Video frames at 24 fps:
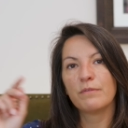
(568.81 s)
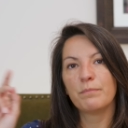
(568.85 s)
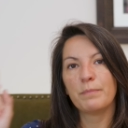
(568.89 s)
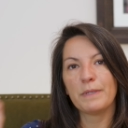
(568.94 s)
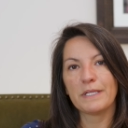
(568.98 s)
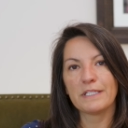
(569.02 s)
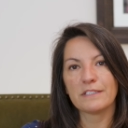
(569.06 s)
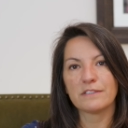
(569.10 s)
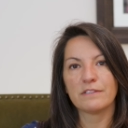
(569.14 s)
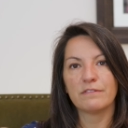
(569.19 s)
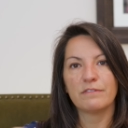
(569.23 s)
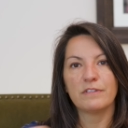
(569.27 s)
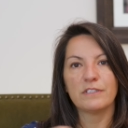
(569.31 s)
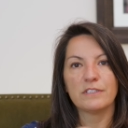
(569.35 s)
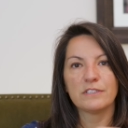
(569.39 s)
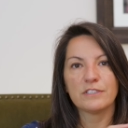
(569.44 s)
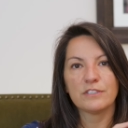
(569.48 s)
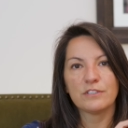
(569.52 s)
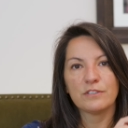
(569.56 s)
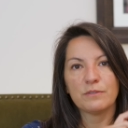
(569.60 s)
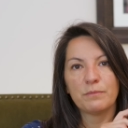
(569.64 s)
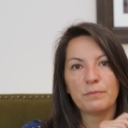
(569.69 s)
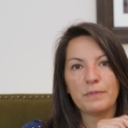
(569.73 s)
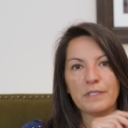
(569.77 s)
because of
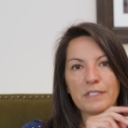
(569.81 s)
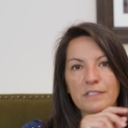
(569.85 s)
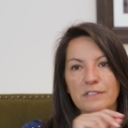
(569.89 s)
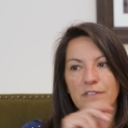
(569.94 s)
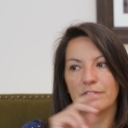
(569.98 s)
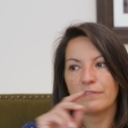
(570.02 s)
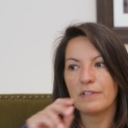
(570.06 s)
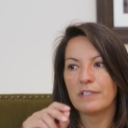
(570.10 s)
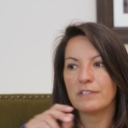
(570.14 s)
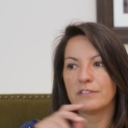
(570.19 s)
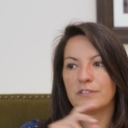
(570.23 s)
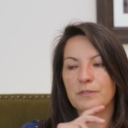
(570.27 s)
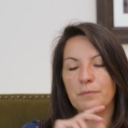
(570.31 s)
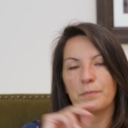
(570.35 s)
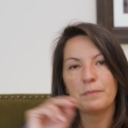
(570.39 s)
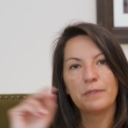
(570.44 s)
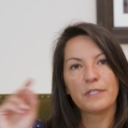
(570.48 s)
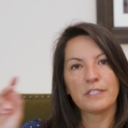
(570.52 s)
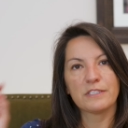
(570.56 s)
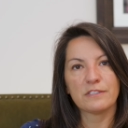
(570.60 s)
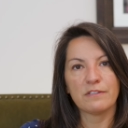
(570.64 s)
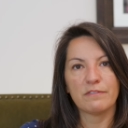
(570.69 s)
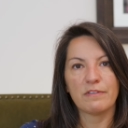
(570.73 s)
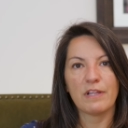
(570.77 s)
this, and
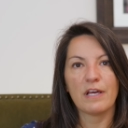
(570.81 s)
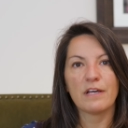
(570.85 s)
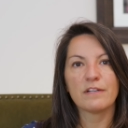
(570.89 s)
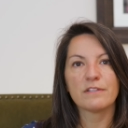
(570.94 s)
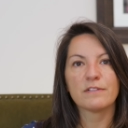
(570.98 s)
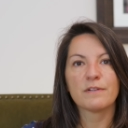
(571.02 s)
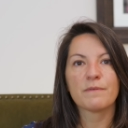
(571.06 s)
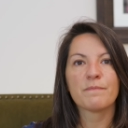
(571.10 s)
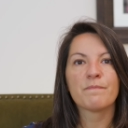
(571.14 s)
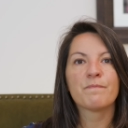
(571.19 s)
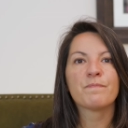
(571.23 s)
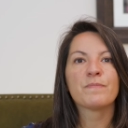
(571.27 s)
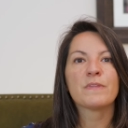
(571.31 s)
because of that.